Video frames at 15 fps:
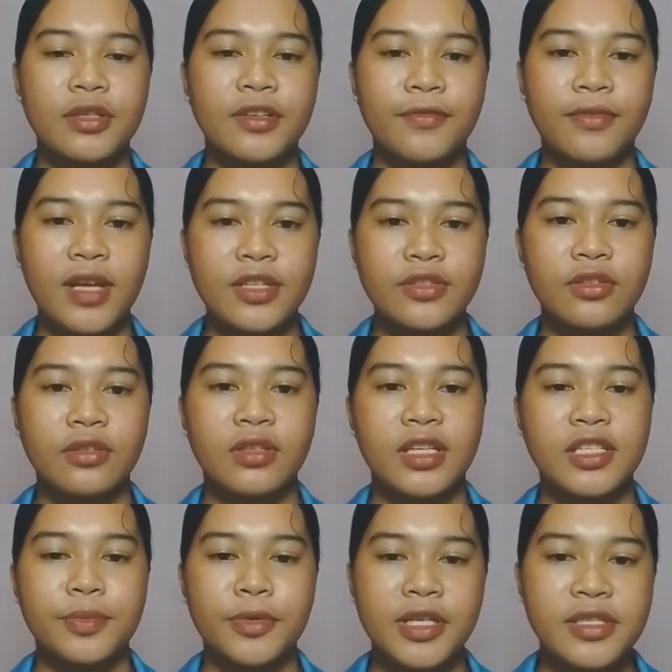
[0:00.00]
reflection on
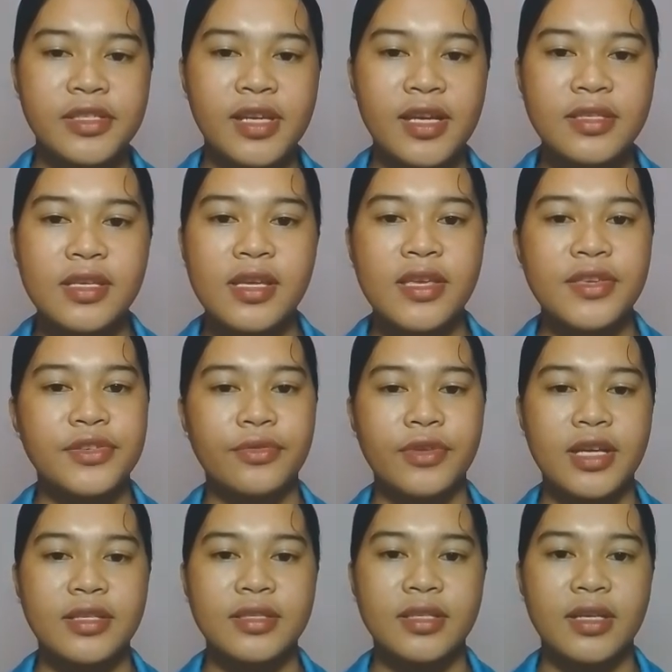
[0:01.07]
experiences,
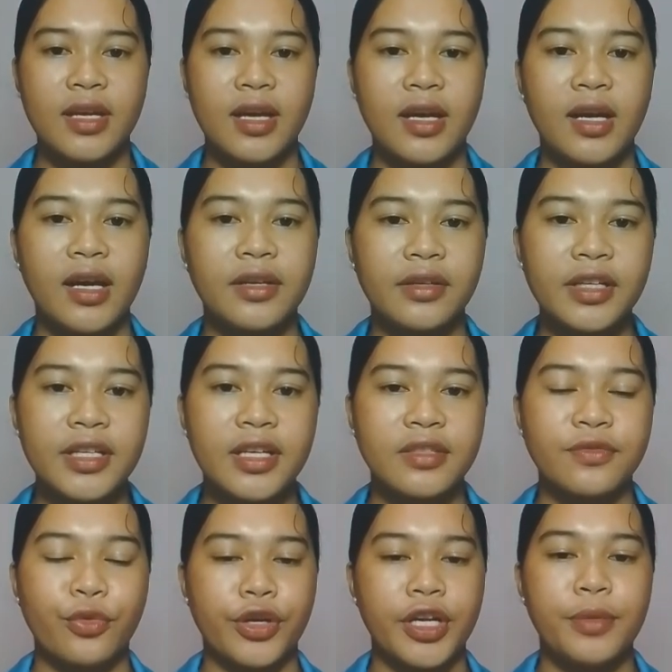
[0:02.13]
strengths, and areas
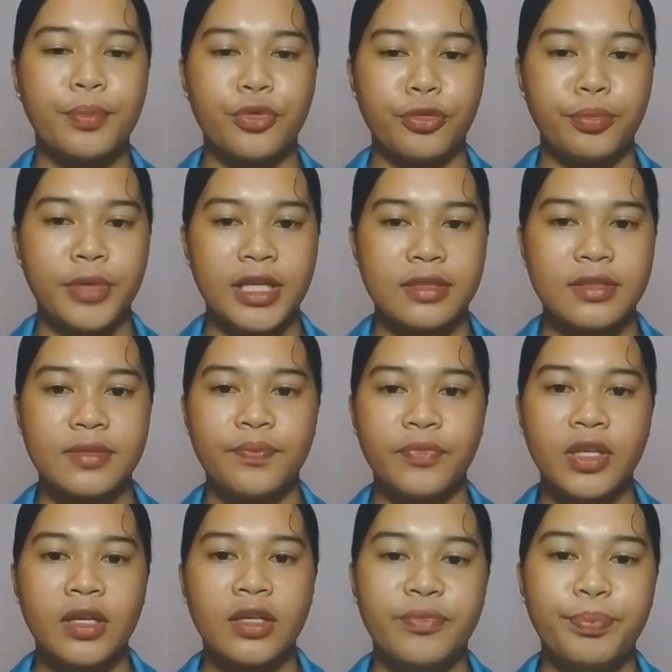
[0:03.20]
for improvements.
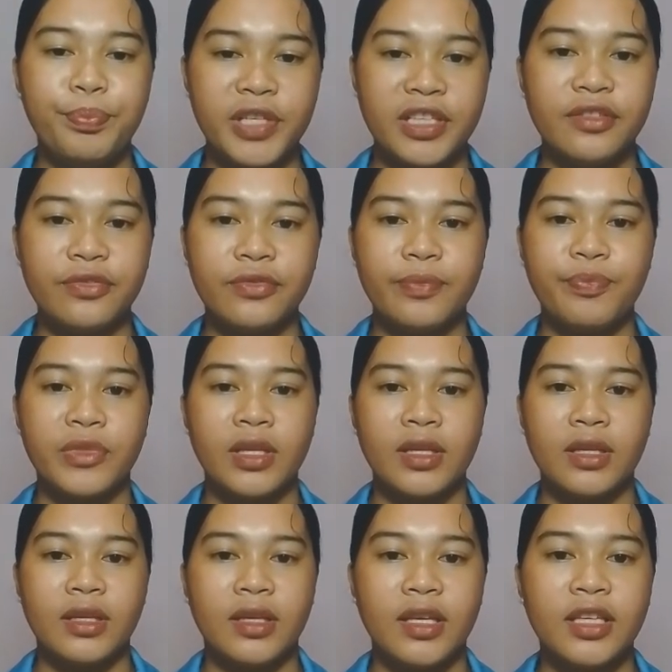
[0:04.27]
Fifth,
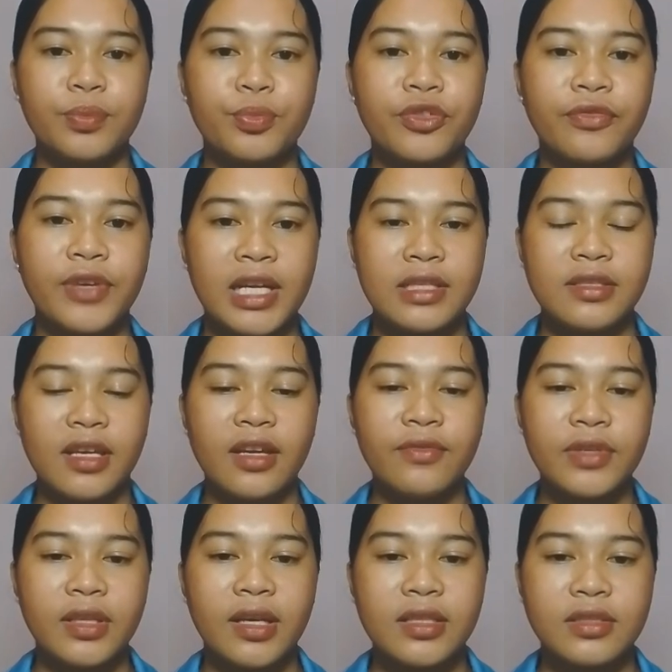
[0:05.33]
it provides
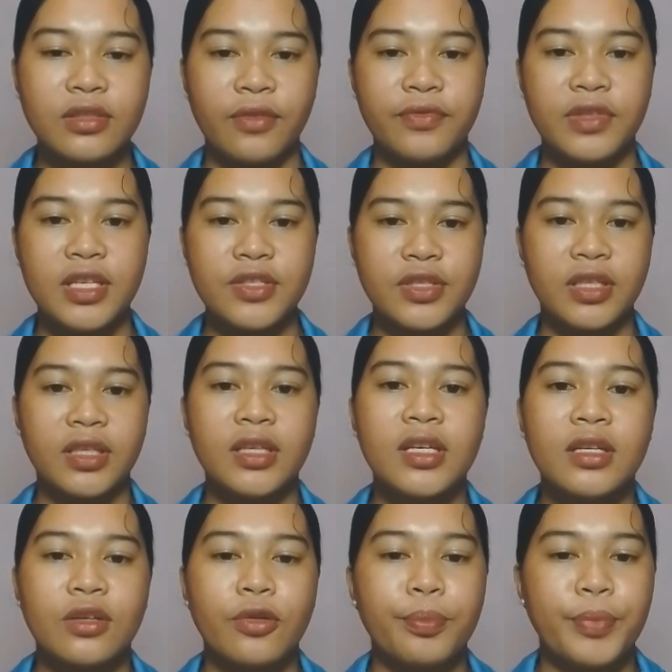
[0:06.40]
evidence of teaching
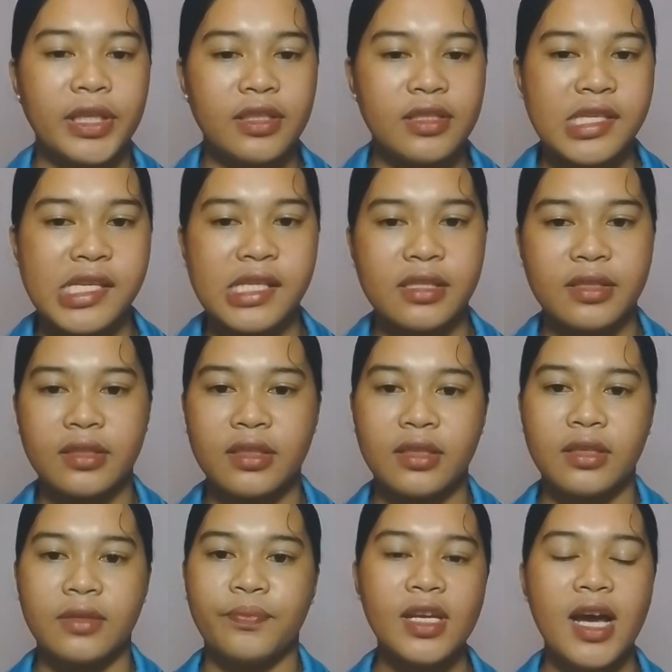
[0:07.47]
competencies.
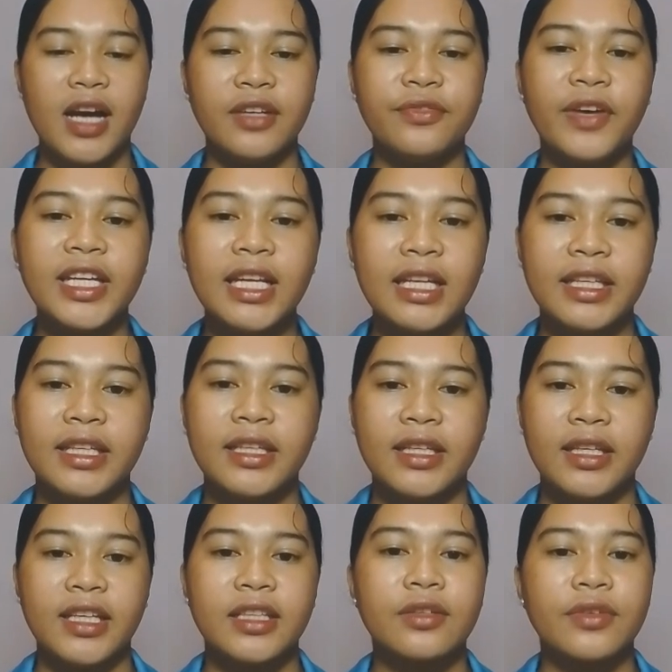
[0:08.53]
And finally,
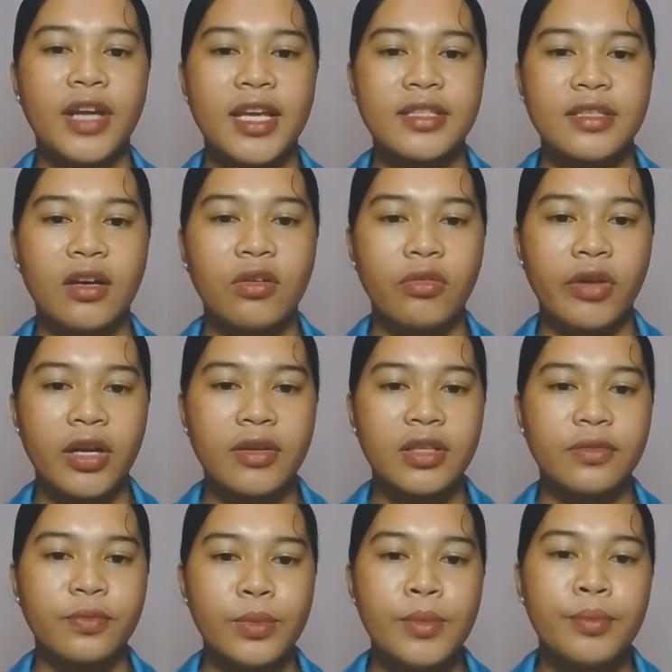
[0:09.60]
it creates a
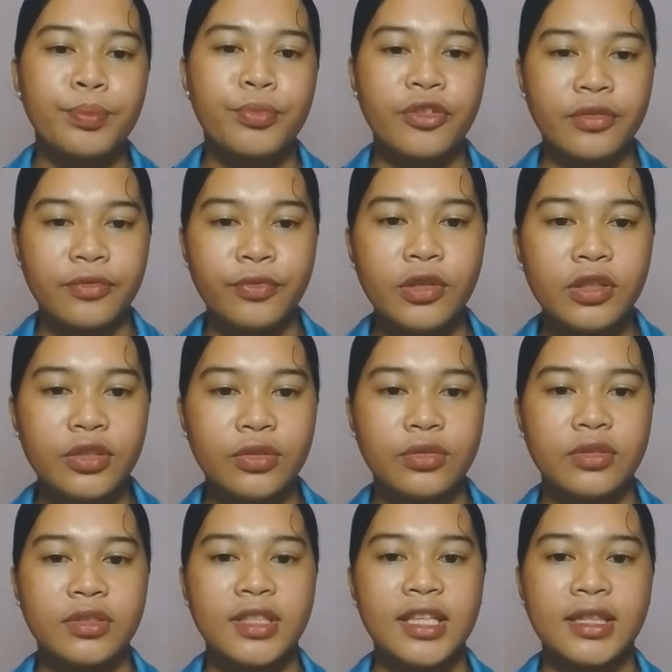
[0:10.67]
coherent
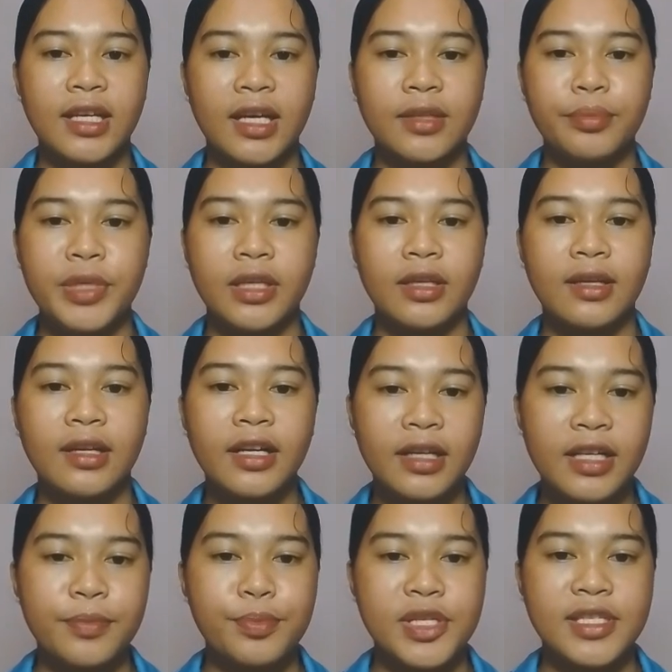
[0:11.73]
portfolio that can be
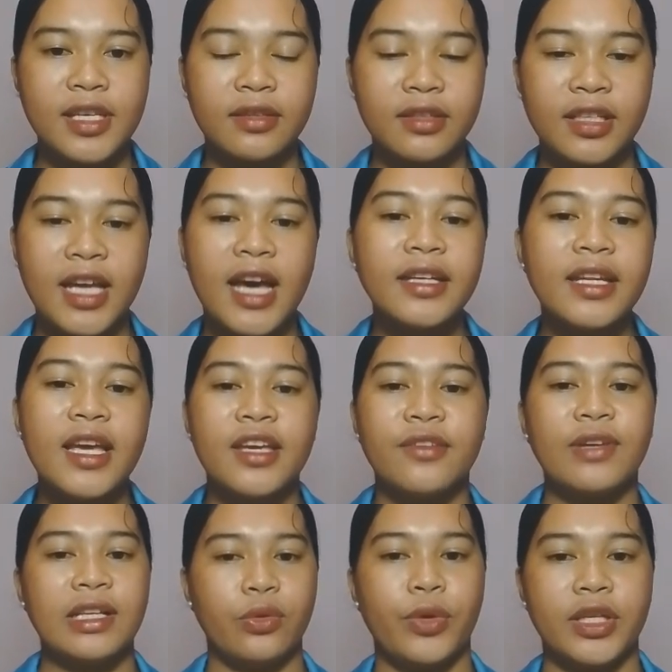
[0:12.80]
clearly presented and
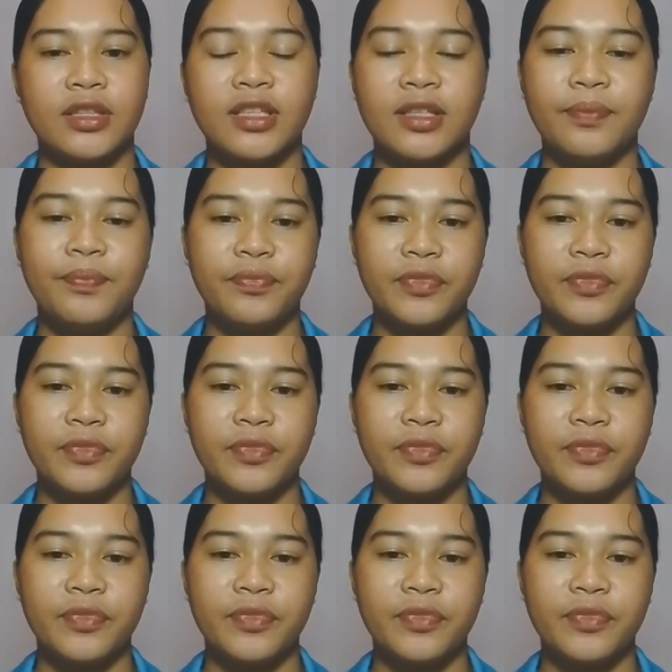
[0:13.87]
evaluated.